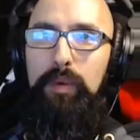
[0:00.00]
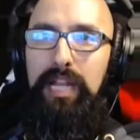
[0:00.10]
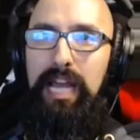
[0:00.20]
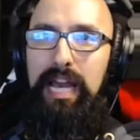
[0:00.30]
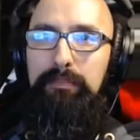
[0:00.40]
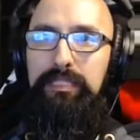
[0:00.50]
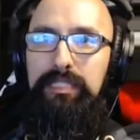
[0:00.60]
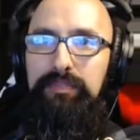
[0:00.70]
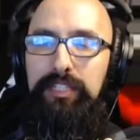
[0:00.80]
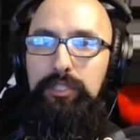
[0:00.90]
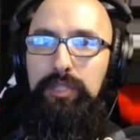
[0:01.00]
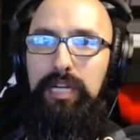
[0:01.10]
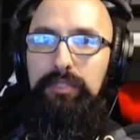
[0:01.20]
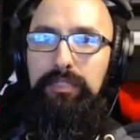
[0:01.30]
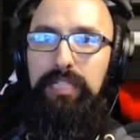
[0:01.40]
what happens if I
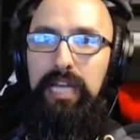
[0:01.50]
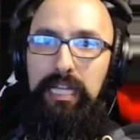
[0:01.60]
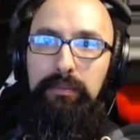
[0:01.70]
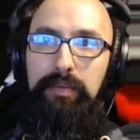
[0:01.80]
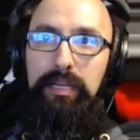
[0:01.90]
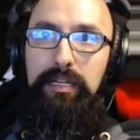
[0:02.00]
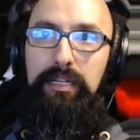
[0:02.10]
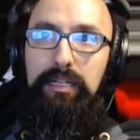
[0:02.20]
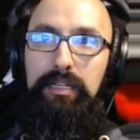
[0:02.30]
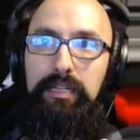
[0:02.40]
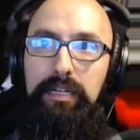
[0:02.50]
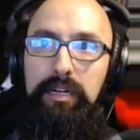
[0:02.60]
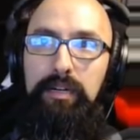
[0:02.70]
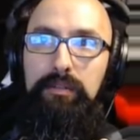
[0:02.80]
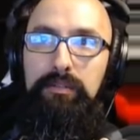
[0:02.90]
try to attack him.
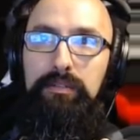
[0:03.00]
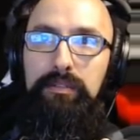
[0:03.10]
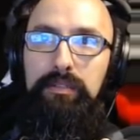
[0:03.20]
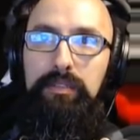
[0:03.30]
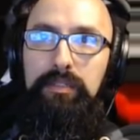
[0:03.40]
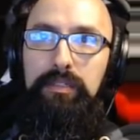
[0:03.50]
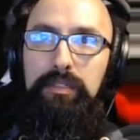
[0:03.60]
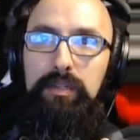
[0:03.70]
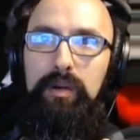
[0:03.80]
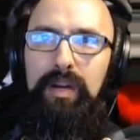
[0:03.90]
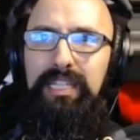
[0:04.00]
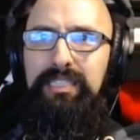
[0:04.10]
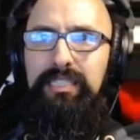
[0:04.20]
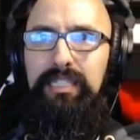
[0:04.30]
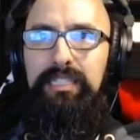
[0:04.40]
Oh. I can
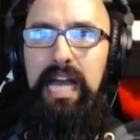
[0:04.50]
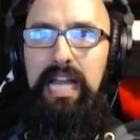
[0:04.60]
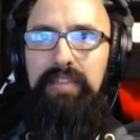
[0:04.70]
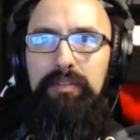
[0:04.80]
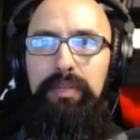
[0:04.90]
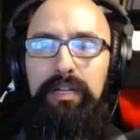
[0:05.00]
still attack if I'm